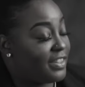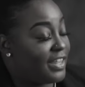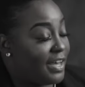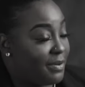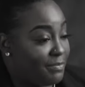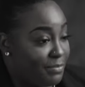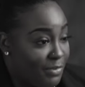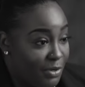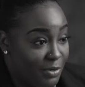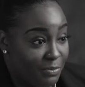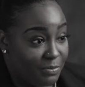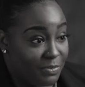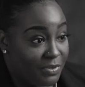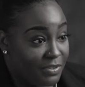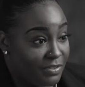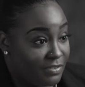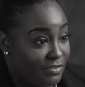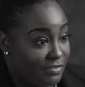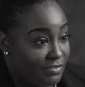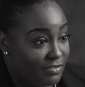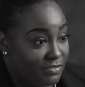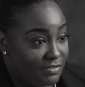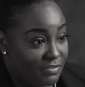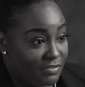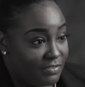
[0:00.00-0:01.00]
that
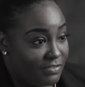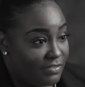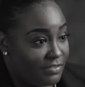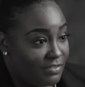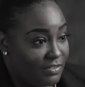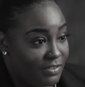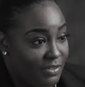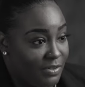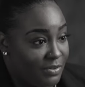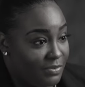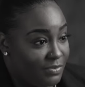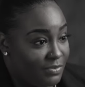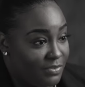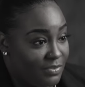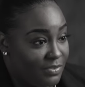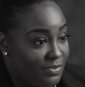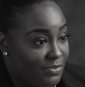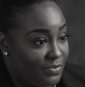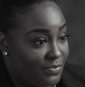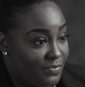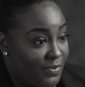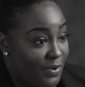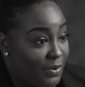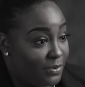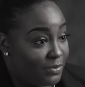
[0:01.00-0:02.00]
moment, you know, just
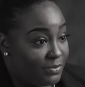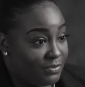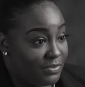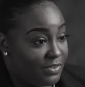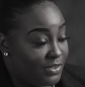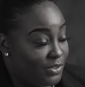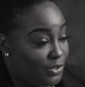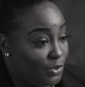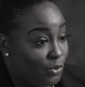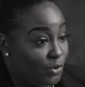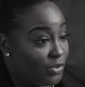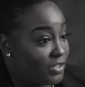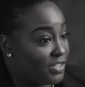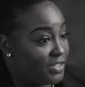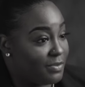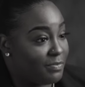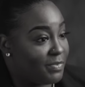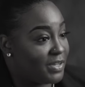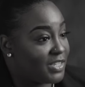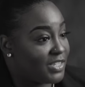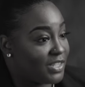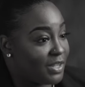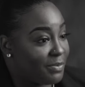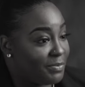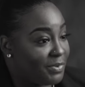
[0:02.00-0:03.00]
felt knots in my
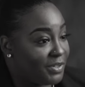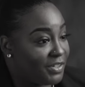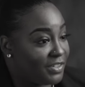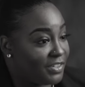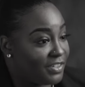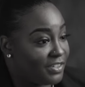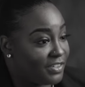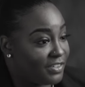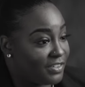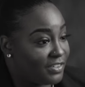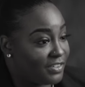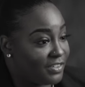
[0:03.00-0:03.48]
stomach.